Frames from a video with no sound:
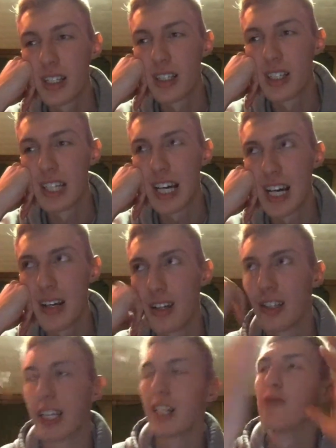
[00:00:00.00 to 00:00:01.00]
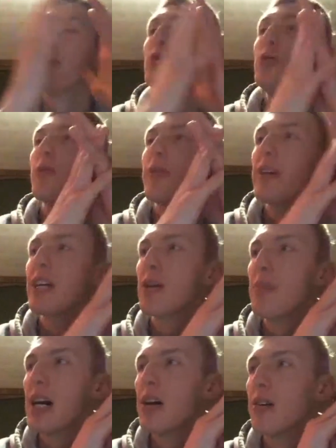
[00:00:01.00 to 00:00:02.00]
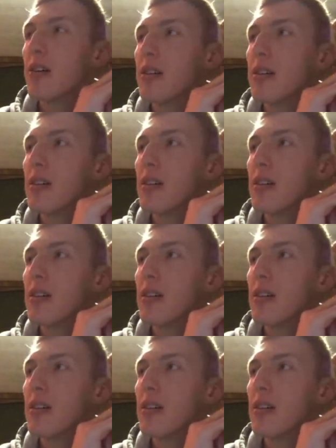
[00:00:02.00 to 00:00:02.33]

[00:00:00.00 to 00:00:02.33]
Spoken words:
the time, like if you think about